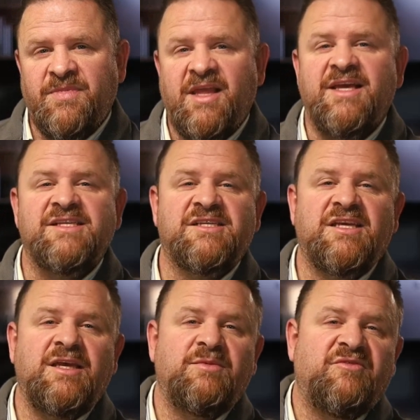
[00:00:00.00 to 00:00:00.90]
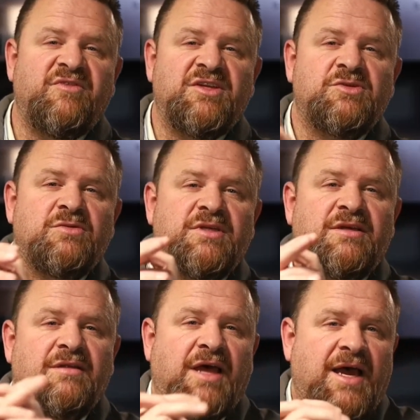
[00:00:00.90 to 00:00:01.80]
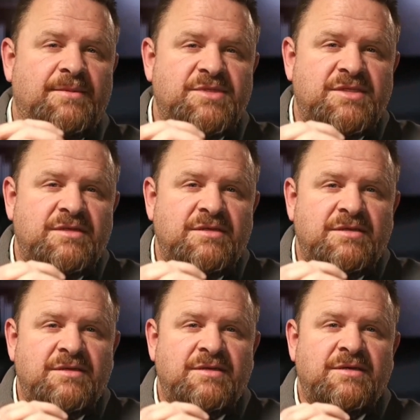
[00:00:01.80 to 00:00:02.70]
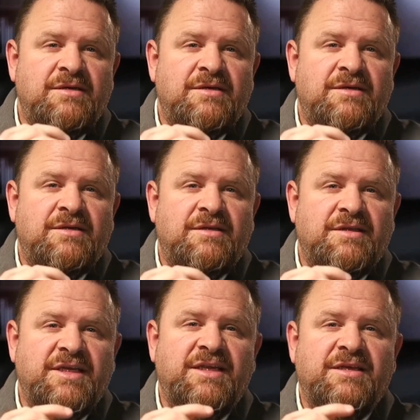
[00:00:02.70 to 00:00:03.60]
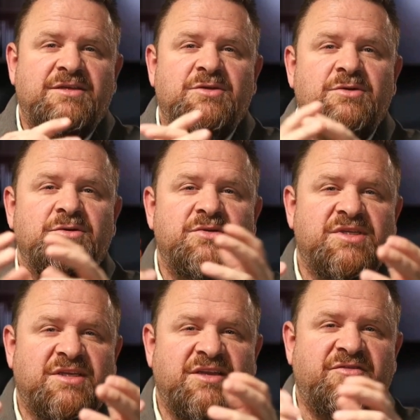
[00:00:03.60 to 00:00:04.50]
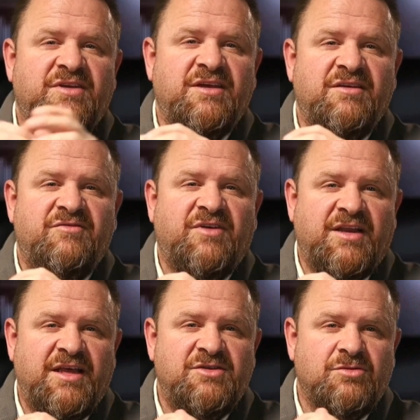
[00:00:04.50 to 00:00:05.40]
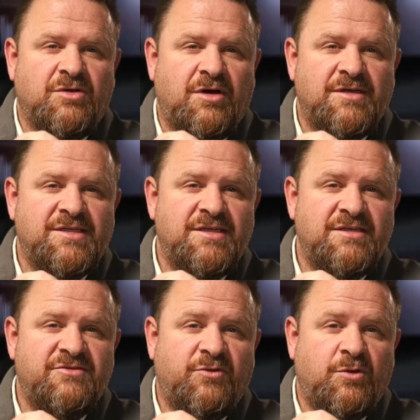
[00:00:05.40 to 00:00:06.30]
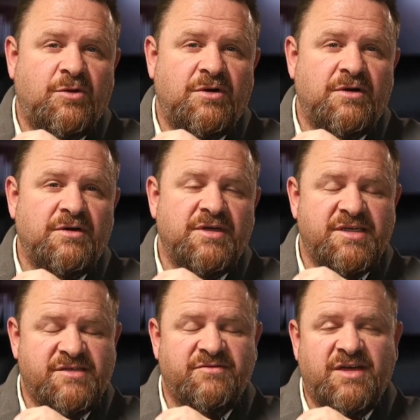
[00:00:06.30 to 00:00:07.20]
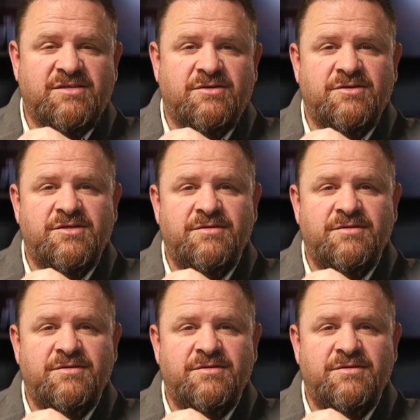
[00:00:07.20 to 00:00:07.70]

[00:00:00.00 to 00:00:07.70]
His scheme eventually collapsed, leading to significant financial losses for his investors.